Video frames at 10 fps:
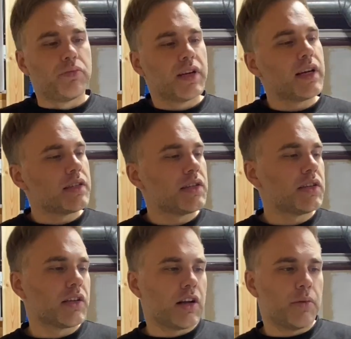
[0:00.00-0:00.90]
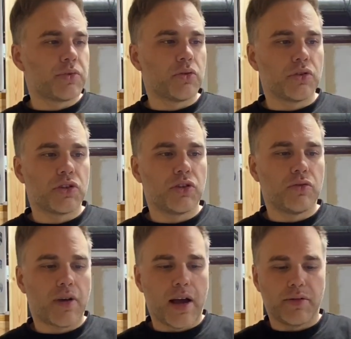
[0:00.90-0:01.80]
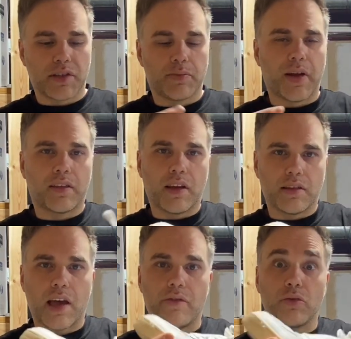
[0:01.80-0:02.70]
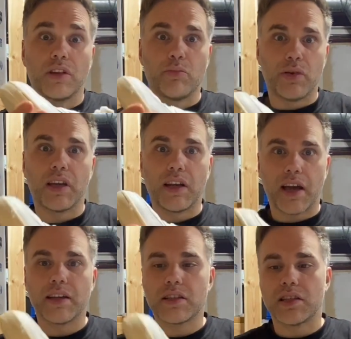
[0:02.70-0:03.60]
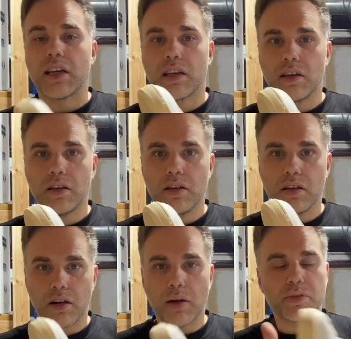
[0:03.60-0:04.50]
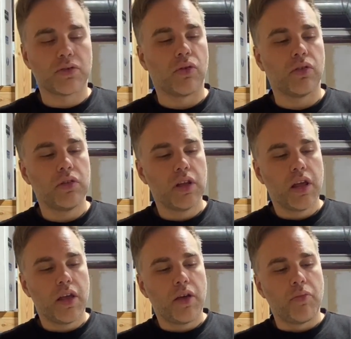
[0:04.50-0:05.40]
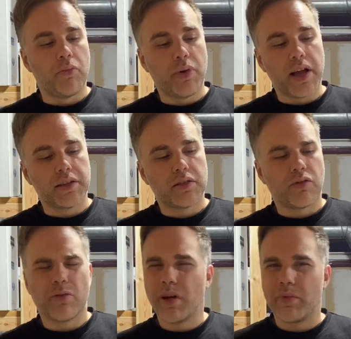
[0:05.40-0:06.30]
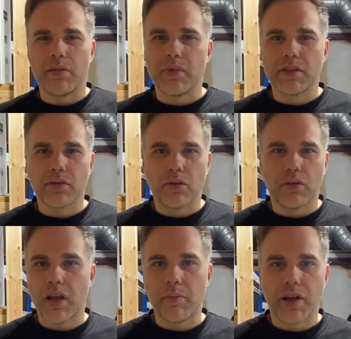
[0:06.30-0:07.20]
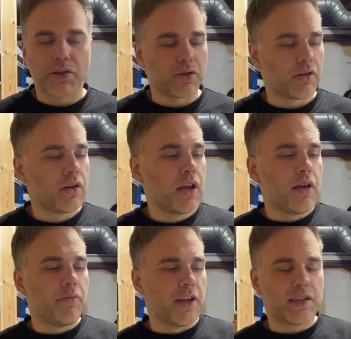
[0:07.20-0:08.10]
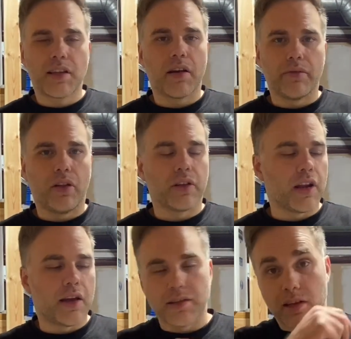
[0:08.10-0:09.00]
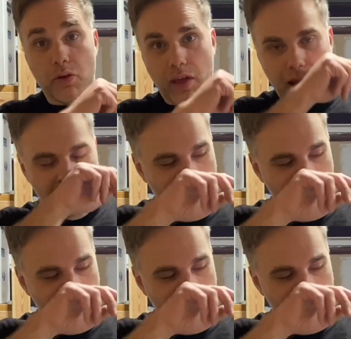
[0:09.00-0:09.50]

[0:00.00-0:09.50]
Because this is a cup sole shoe, I was expecting it to have a really big, nice, thick cup sole, or it might be a midsole, I'm not sure. It's not vulcanized, I know that.